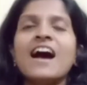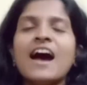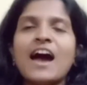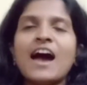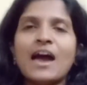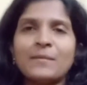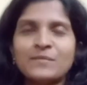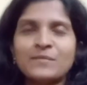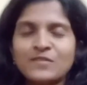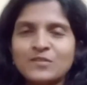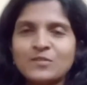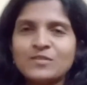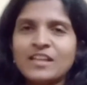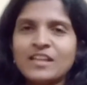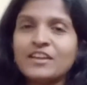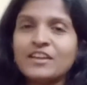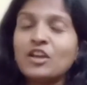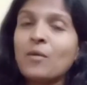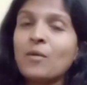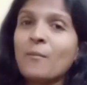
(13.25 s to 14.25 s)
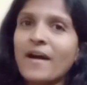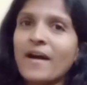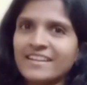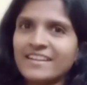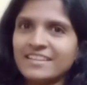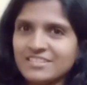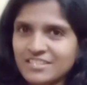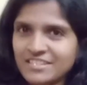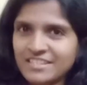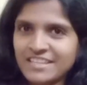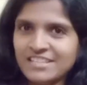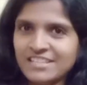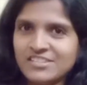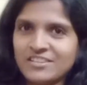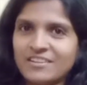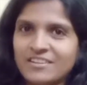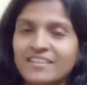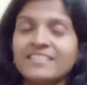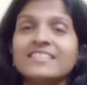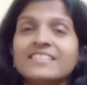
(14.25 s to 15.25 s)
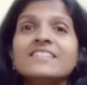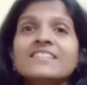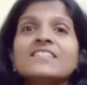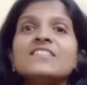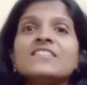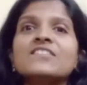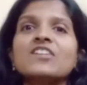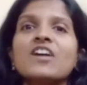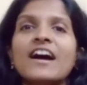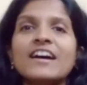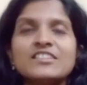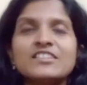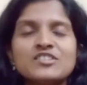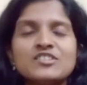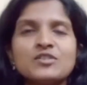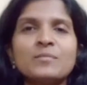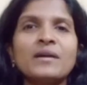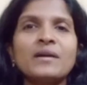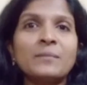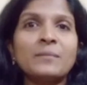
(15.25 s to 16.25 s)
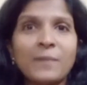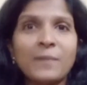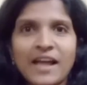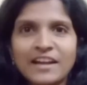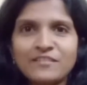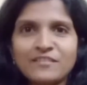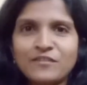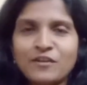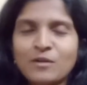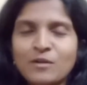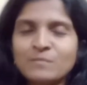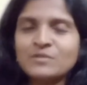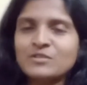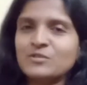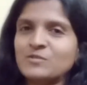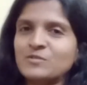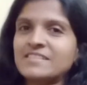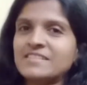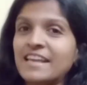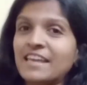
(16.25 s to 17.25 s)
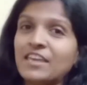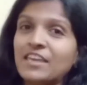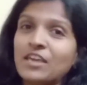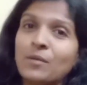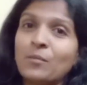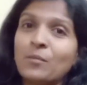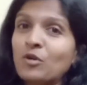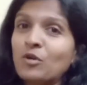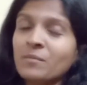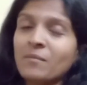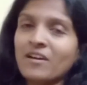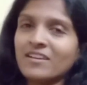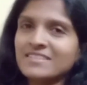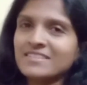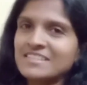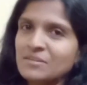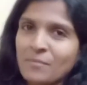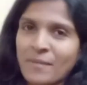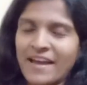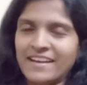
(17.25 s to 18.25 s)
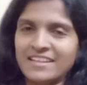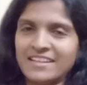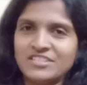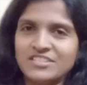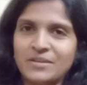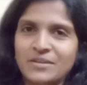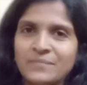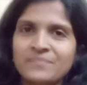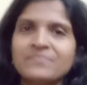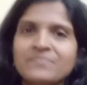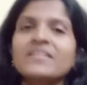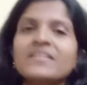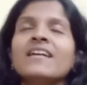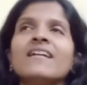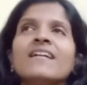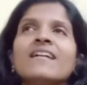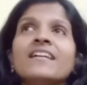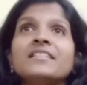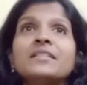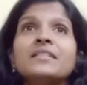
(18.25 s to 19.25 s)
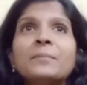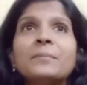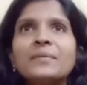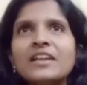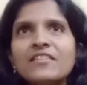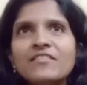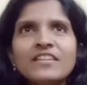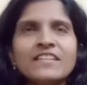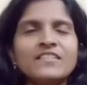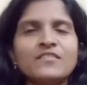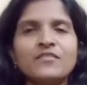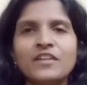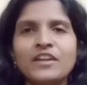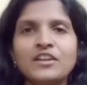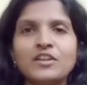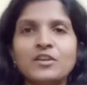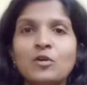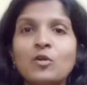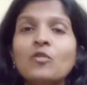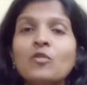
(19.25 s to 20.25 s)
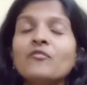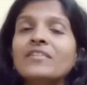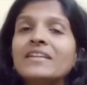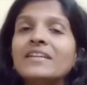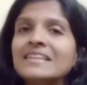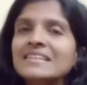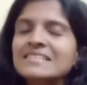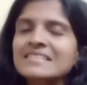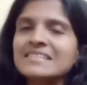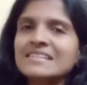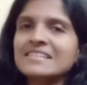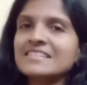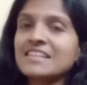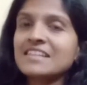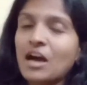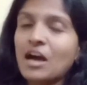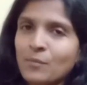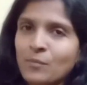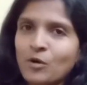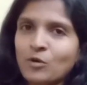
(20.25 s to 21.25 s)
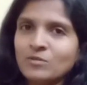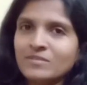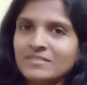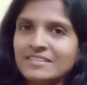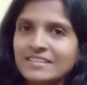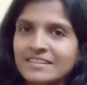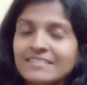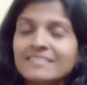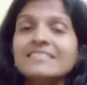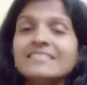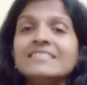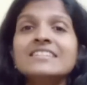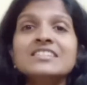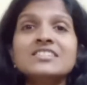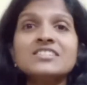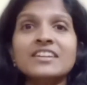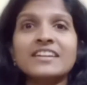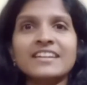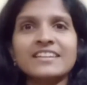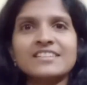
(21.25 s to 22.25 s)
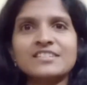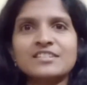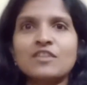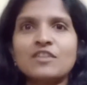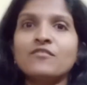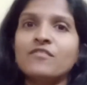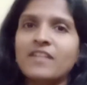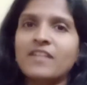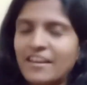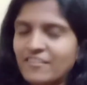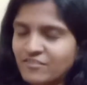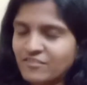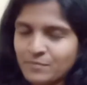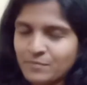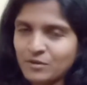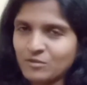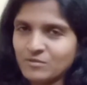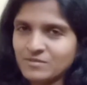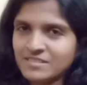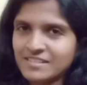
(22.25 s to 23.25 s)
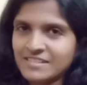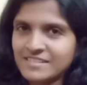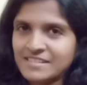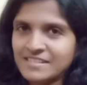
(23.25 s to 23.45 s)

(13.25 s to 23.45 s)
I am Sudha, your biology teacher. This is your achievement platform to secure more marks in biology. In the previous video, we discussed about the introduction of life process.